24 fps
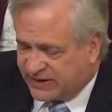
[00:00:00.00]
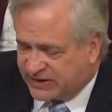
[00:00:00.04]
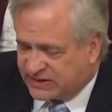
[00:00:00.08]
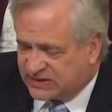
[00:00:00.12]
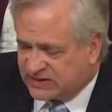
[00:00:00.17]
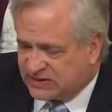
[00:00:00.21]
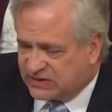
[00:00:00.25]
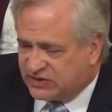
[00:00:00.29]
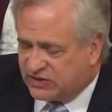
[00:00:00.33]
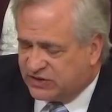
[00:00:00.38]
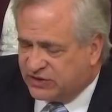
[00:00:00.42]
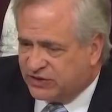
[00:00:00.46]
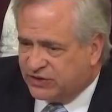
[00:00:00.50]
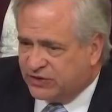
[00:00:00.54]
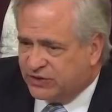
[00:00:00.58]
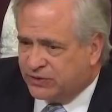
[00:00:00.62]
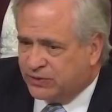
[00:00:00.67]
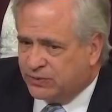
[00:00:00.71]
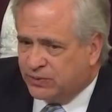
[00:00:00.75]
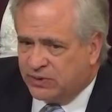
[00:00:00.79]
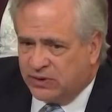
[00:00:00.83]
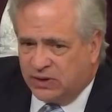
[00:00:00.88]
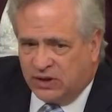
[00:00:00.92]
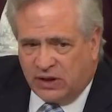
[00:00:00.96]
rates
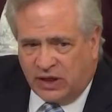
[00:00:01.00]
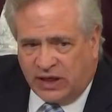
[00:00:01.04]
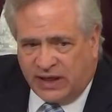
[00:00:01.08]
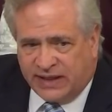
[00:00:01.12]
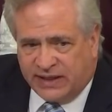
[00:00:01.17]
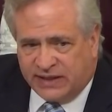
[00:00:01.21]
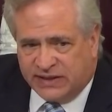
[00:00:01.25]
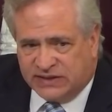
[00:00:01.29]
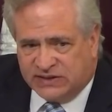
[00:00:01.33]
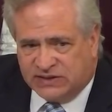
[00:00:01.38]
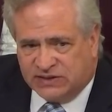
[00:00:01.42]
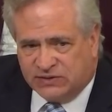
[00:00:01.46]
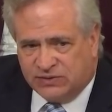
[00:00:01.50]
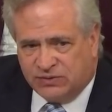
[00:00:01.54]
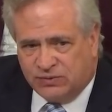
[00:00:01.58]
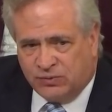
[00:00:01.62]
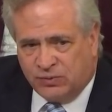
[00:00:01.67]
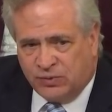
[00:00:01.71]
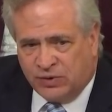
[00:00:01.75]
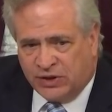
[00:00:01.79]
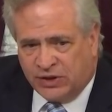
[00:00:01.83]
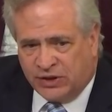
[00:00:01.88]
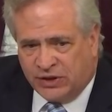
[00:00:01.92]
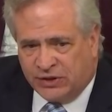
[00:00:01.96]
to audits
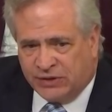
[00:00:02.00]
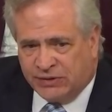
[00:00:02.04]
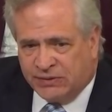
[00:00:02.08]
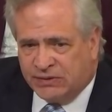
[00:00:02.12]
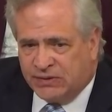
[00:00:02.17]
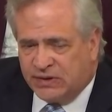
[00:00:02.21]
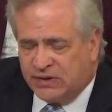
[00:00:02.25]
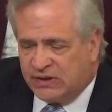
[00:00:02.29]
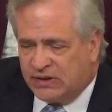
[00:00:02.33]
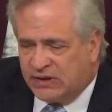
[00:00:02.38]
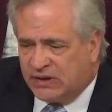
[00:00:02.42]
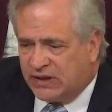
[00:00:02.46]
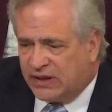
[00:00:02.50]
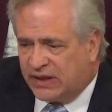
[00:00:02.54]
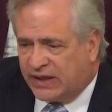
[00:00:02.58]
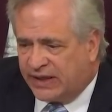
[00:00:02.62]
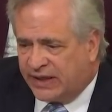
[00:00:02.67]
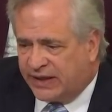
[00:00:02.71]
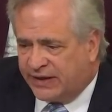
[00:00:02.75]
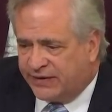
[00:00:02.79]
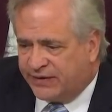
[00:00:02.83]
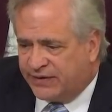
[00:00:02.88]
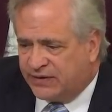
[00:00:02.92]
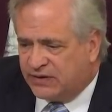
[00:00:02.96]
where
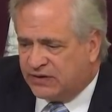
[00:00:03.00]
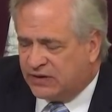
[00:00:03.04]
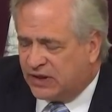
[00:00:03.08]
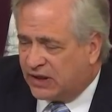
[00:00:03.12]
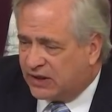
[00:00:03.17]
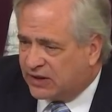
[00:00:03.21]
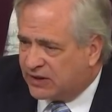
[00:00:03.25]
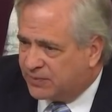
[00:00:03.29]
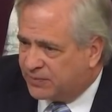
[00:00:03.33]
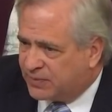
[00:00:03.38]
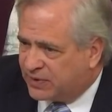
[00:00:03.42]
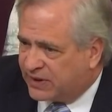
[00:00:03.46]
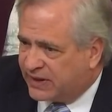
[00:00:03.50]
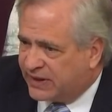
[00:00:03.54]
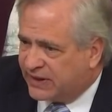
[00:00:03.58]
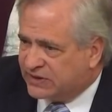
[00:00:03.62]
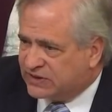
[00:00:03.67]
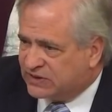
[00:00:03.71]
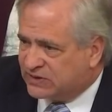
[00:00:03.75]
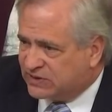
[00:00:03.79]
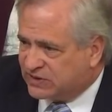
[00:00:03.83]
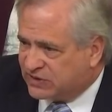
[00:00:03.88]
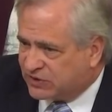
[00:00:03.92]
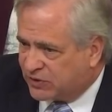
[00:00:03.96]

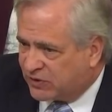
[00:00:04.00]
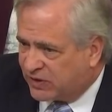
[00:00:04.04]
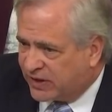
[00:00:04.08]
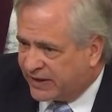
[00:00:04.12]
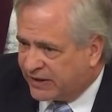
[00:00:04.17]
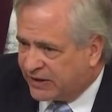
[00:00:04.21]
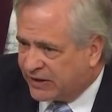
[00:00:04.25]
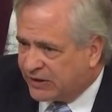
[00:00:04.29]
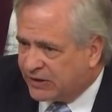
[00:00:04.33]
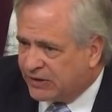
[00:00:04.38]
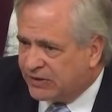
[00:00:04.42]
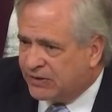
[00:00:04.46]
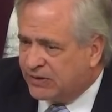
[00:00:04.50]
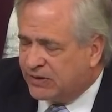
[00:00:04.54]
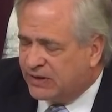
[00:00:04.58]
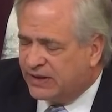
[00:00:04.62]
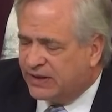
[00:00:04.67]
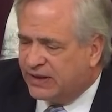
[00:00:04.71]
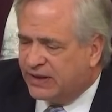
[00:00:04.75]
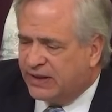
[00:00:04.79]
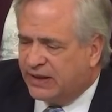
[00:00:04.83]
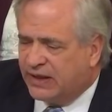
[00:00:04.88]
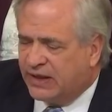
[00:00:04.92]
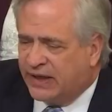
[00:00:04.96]
non-compliance was greater,
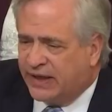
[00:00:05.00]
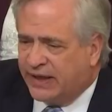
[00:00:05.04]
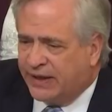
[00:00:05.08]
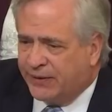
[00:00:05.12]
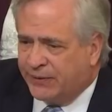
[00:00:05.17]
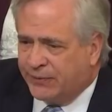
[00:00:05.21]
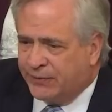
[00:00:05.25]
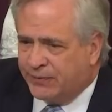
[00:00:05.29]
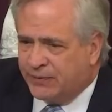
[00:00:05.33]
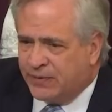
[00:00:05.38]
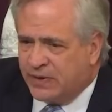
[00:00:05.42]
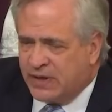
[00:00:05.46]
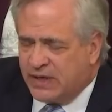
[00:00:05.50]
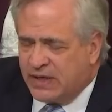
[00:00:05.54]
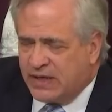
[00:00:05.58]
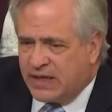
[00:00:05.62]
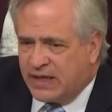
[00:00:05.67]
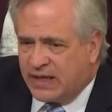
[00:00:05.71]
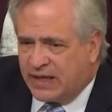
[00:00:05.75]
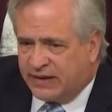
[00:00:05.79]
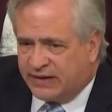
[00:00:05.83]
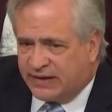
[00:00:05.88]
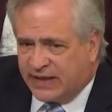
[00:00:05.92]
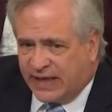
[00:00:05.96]
the
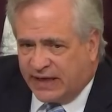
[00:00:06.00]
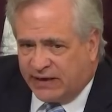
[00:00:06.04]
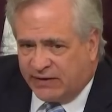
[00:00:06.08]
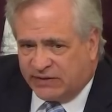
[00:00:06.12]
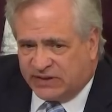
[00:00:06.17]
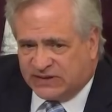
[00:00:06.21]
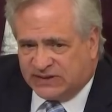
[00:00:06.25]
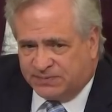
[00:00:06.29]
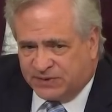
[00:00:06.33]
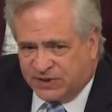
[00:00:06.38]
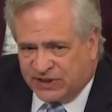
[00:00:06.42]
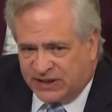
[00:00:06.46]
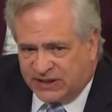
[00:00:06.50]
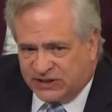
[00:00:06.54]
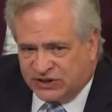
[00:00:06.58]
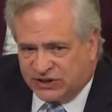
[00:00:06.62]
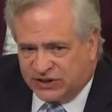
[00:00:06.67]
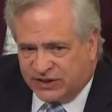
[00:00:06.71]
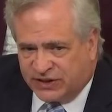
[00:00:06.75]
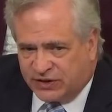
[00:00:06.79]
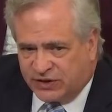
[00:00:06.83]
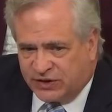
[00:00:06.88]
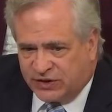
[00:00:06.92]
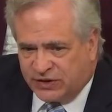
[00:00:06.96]
IRS
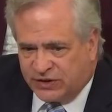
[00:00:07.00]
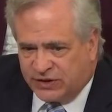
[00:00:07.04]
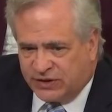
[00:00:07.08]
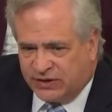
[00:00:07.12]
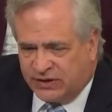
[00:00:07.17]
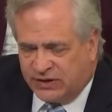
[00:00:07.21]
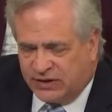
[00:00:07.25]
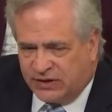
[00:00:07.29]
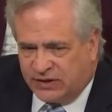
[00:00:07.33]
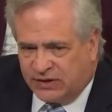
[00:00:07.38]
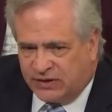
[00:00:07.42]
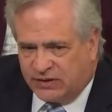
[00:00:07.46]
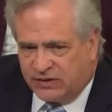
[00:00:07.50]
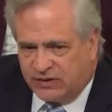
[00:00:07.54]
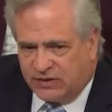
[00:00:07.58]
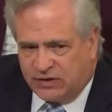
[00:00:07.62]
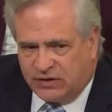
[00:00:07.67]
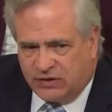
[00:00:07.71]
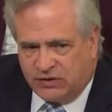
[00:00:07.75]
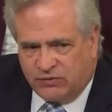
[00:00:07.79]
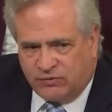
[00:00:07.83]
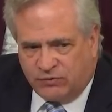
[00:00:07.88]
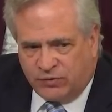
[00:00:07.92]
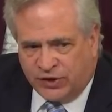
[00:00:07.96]
potentially could
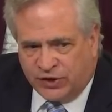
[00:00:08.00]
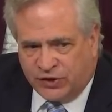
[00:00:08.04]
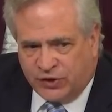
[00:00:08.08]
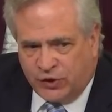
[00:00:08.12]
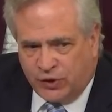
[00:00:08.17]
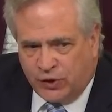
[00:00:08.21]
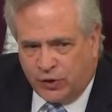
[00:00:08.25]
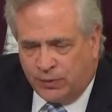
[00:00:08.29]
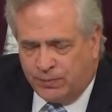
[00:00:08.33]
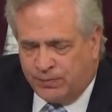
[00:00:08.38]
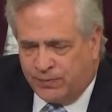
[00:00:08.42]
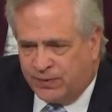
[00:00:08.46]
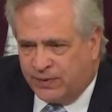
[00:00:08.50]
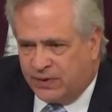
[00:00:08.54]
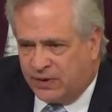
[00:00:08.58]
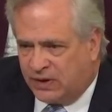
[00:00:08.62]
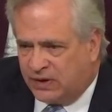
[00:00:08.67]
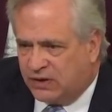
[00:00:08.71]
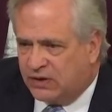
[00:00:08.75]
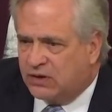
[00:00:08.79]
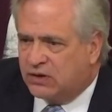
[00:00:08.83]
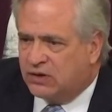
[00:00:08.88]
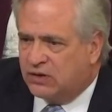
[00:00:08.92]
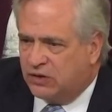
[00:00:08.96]

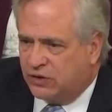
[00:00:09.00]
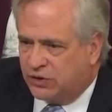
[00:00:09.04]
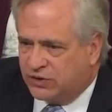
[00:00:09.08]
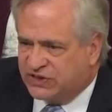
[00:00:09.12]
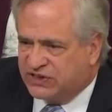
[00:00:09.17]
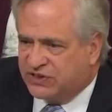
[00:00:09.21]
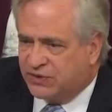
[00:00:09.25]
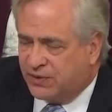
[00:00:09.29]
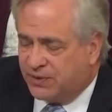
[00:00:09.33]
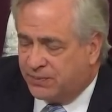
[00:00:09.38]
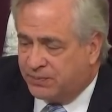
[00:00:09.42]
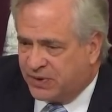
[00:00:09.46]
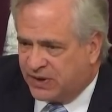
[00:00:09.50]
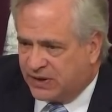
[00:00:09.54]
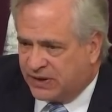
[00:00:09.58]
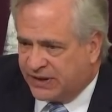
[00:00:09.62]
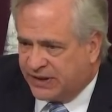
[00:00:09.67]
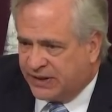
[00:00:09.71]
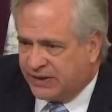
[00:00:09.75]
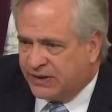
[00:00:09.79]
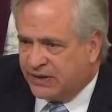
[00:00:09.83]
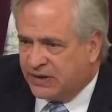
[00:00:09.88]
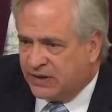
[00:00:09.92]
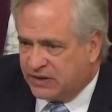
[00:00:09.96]
recoup close to $1
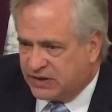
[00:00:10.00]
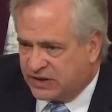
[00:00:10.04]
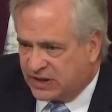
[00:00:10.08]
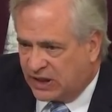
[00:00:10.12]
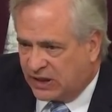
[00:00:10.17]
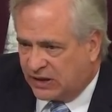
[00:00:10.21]
billion.